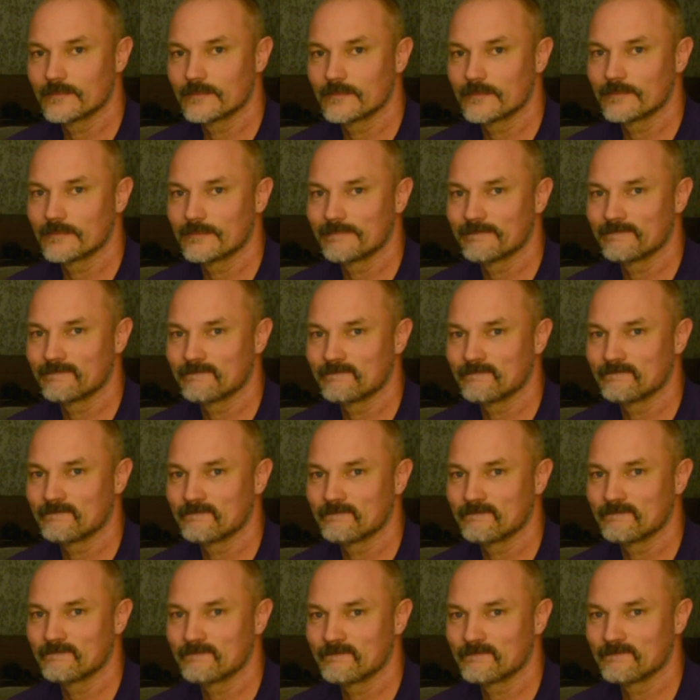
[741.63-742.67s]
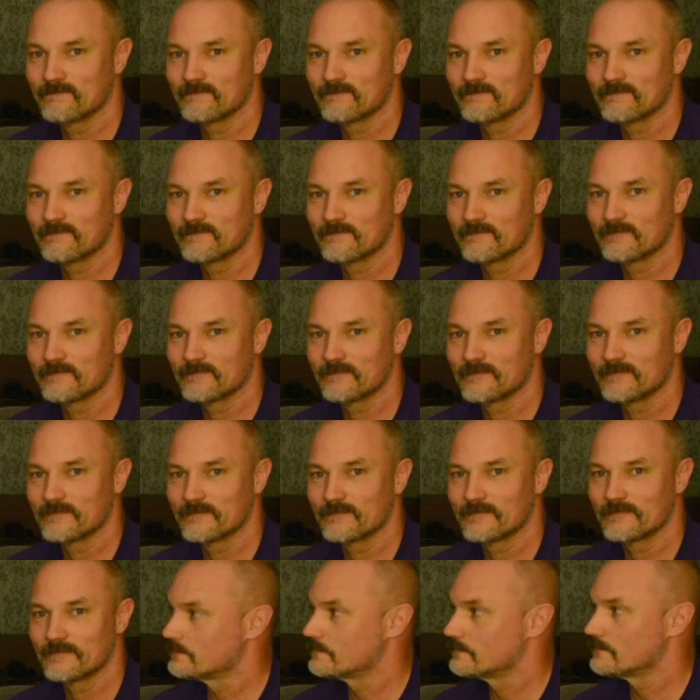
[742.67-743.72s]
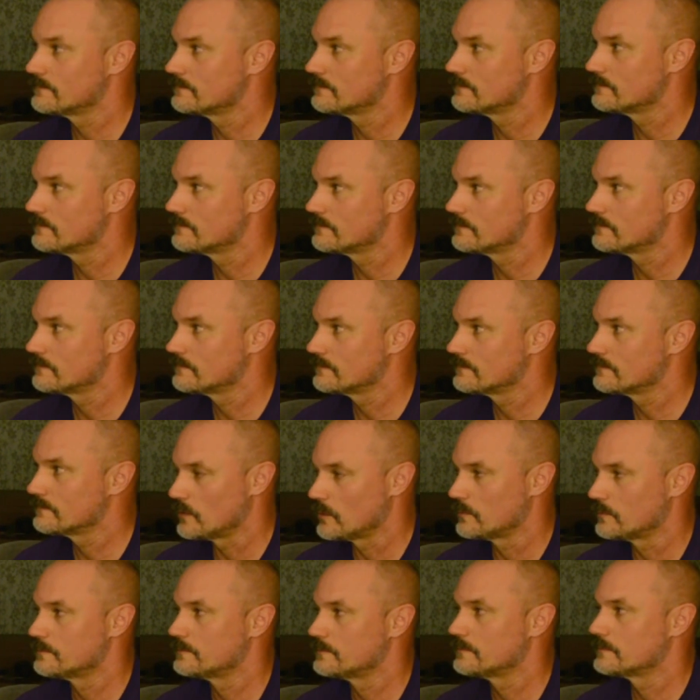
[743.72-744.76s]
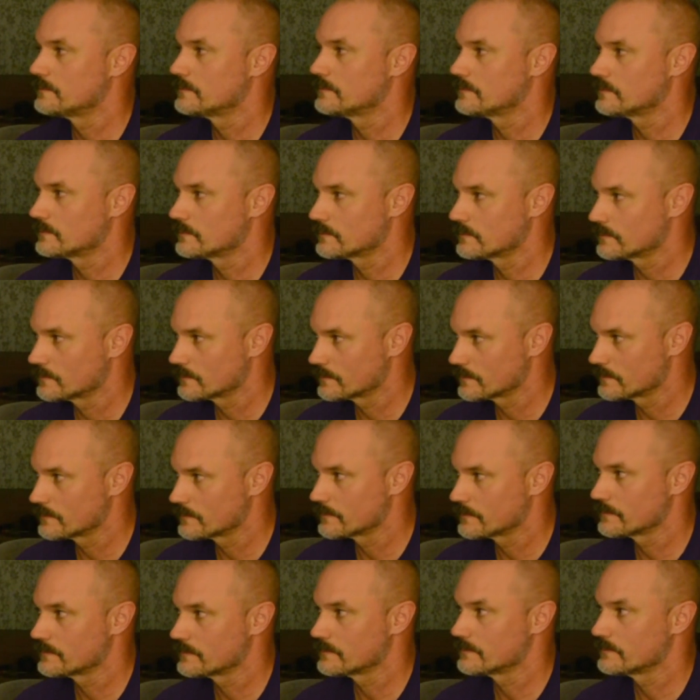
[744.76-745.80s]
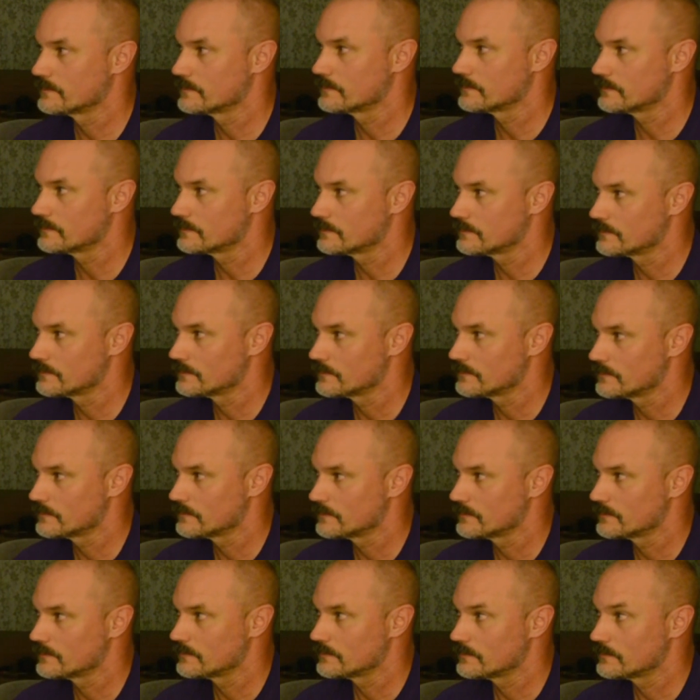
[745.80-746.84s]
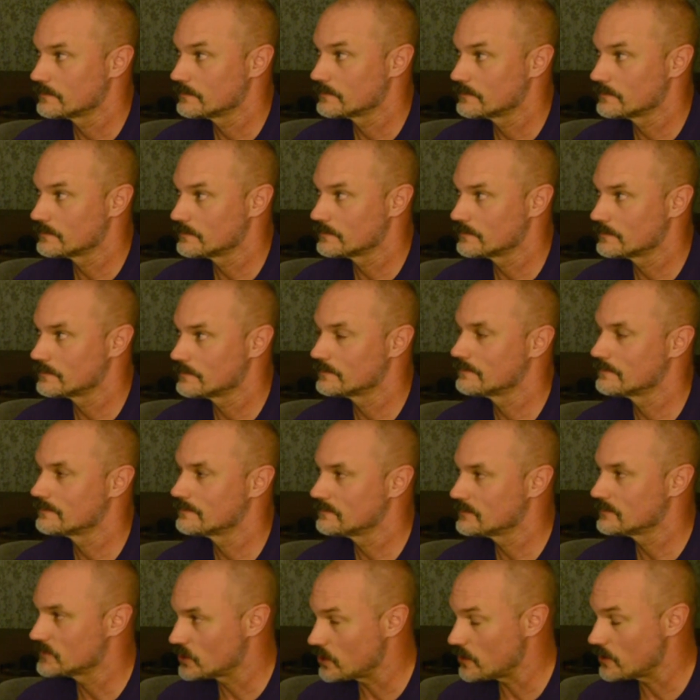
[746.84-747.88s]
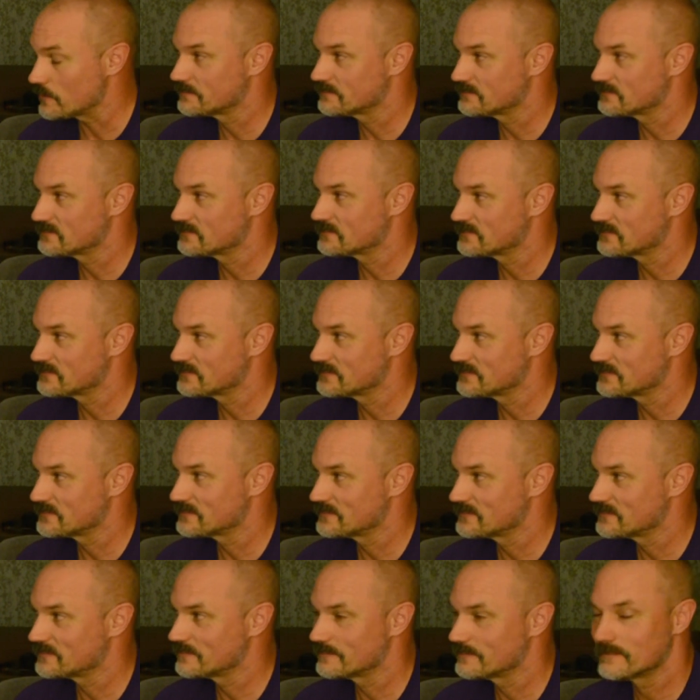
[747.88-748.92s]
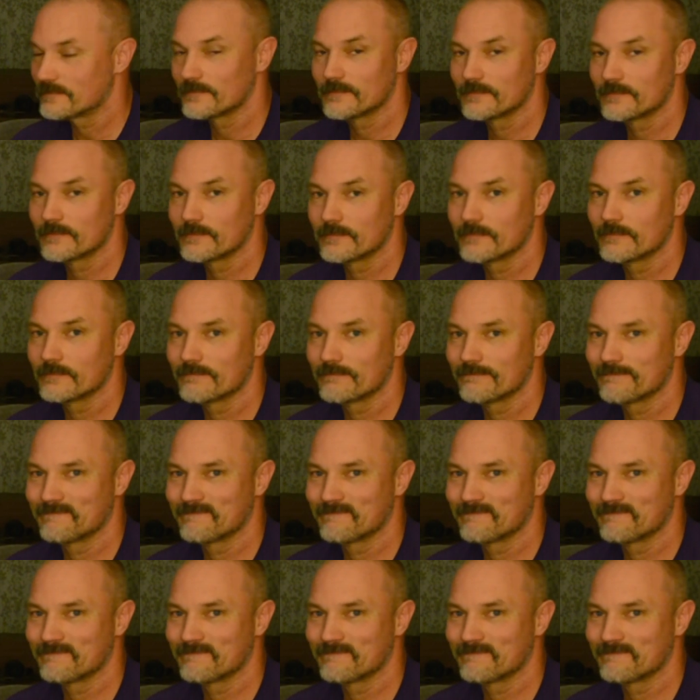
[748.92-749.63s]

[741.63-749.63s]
(not speaking)